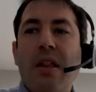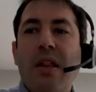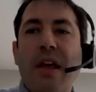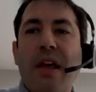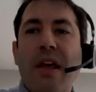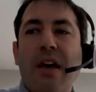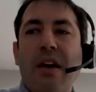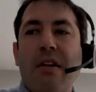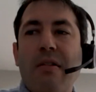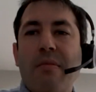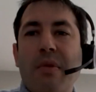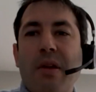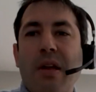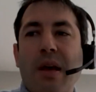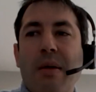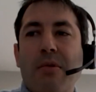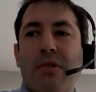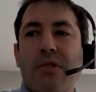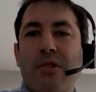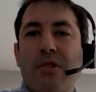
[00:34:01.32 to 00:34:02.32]
they have been
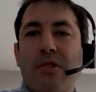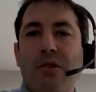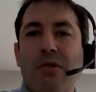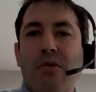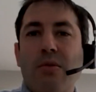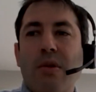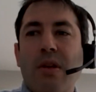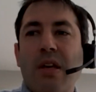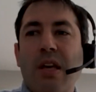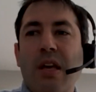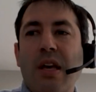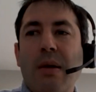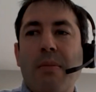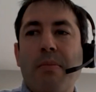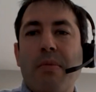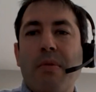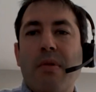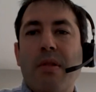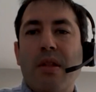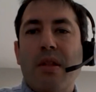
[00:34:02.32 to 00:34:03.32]
able to keep
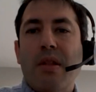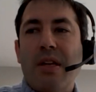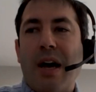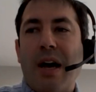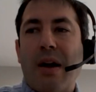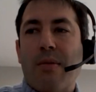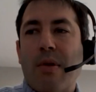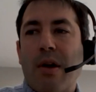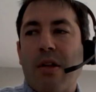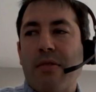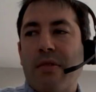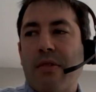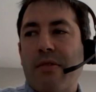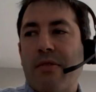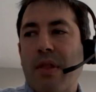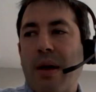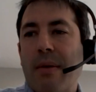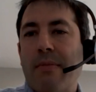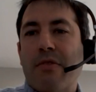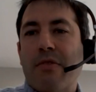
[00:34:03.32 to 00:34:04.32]
the data relevant
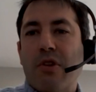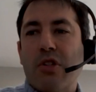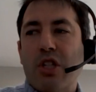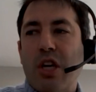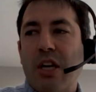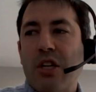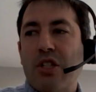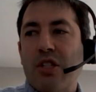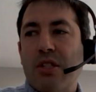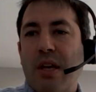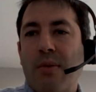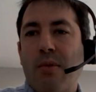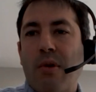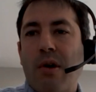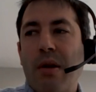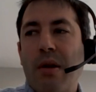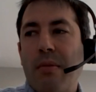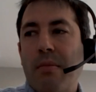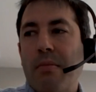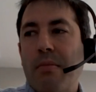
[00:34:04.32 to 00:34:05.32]
for them for changes they
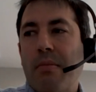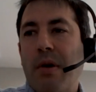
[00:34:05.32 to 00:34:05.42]
want.